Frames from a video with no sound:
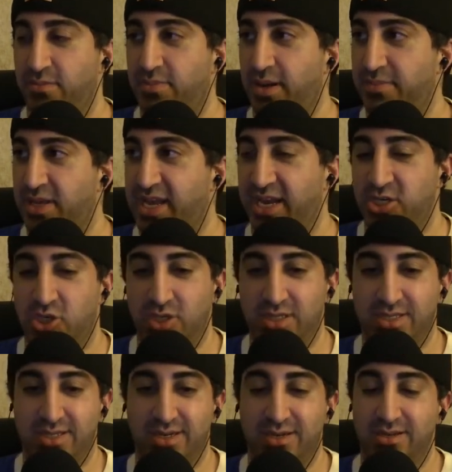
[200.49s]

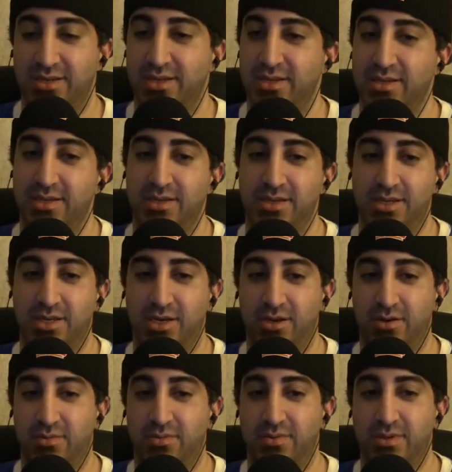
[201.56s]
publications and you
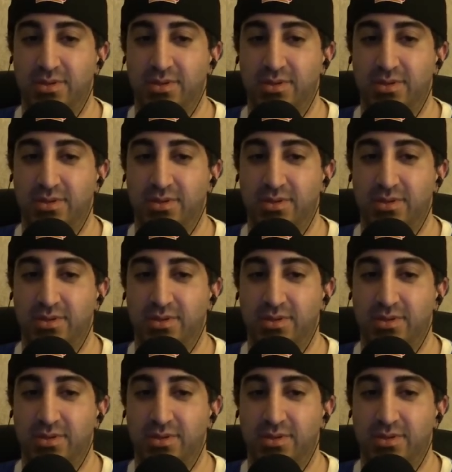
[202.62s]
know